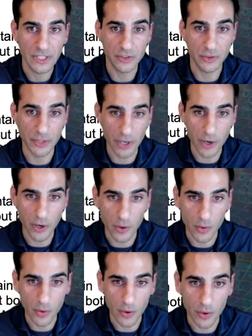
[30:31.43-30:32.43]
to
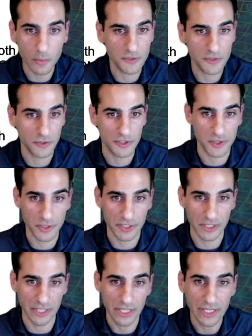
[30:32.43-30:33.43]
know almost for
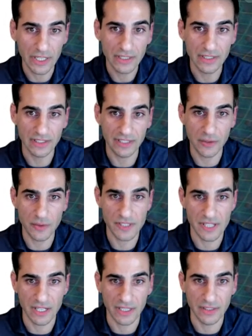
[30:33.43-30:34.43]
certain that they
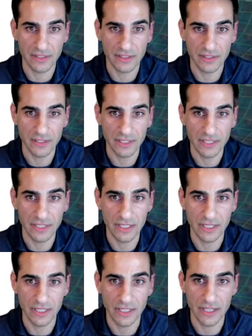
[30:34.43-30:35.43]
reside
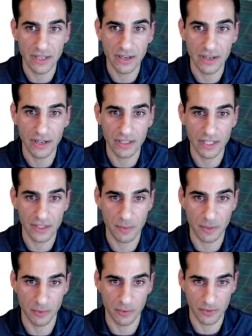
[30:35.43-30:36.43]
in ionized
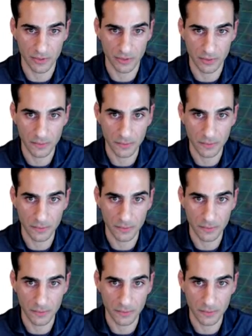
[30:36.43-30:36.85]
bubbles.